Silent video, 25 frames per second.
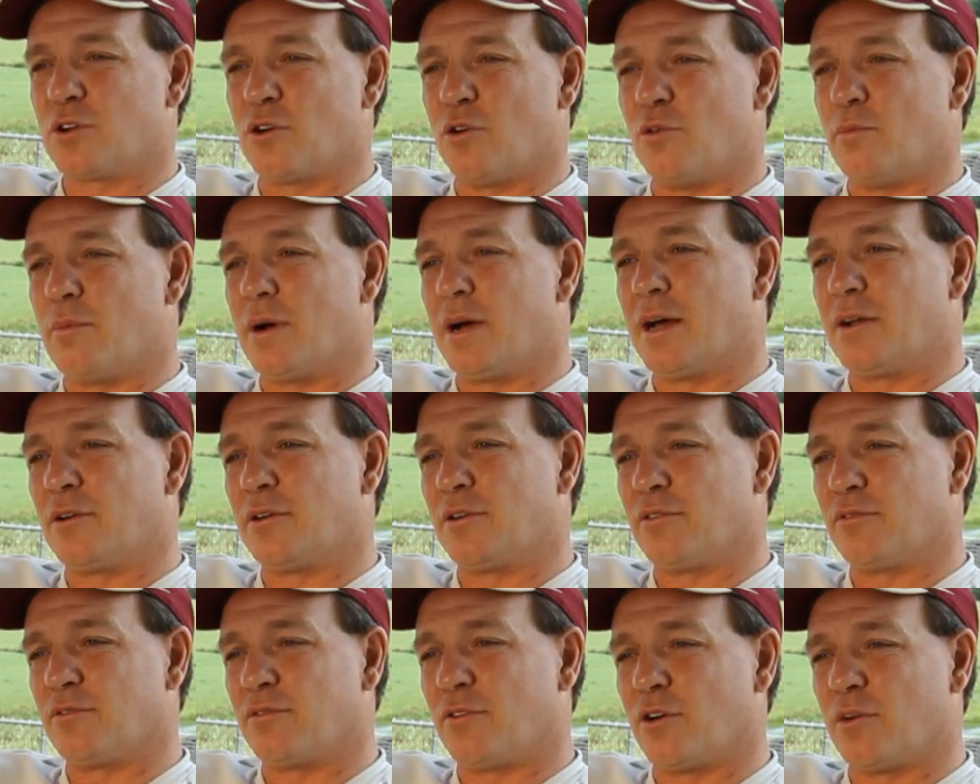a coal
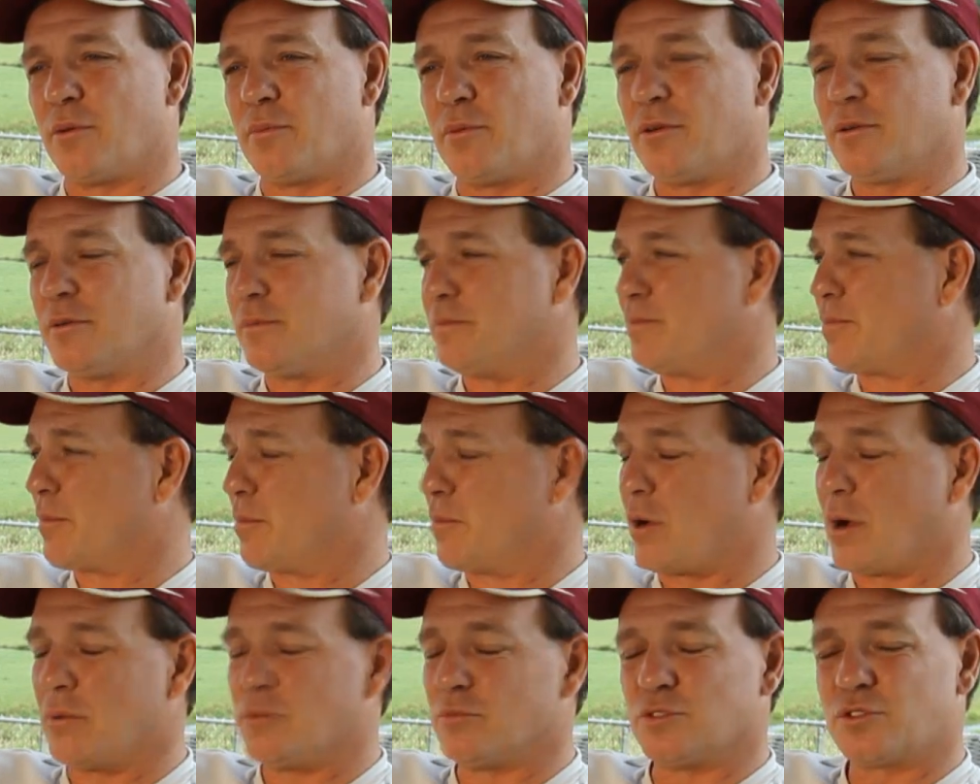miner and a farmer.
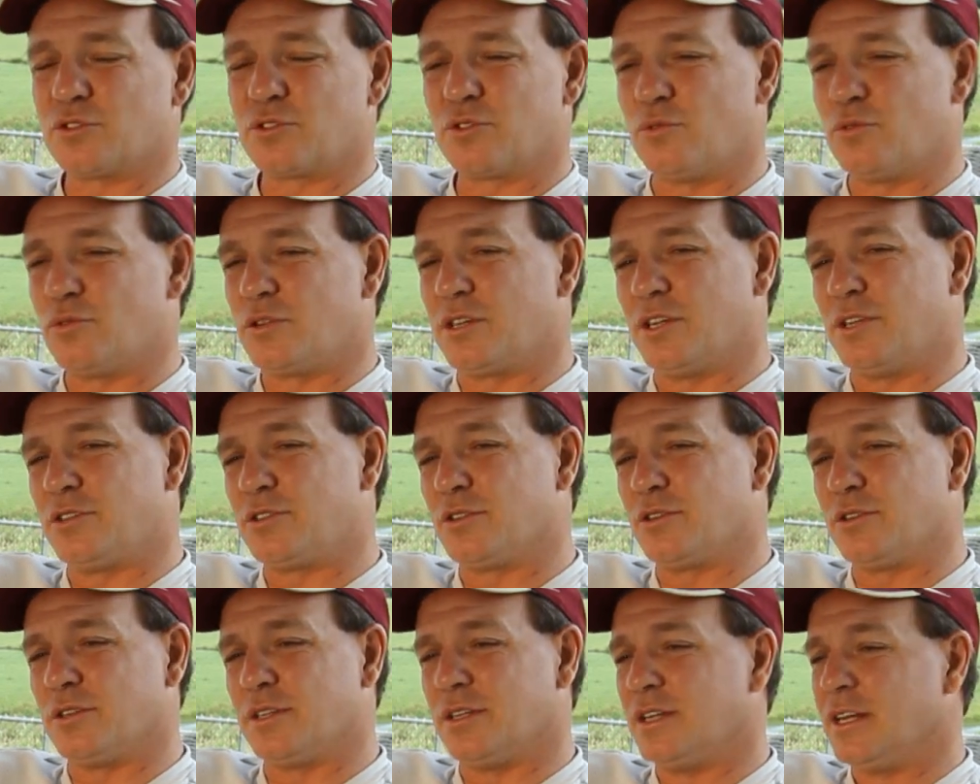Mom was a school
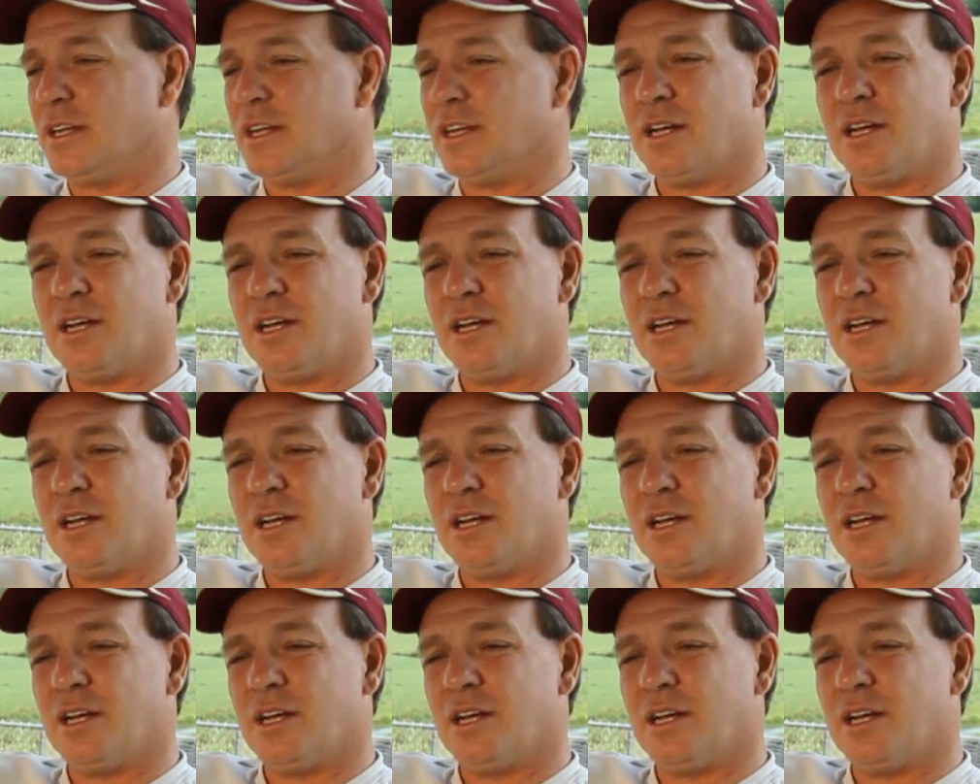teacher, and